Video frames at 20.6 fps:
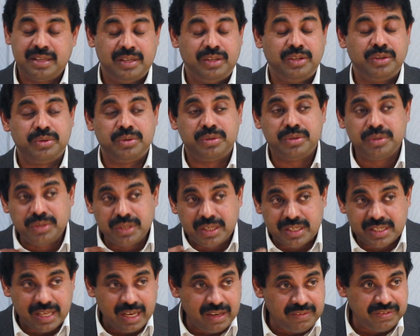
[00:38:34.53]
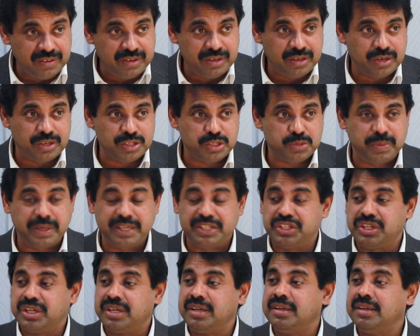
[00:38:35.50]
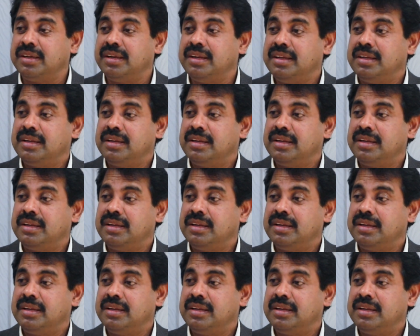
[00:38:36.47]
you do the self-introspection,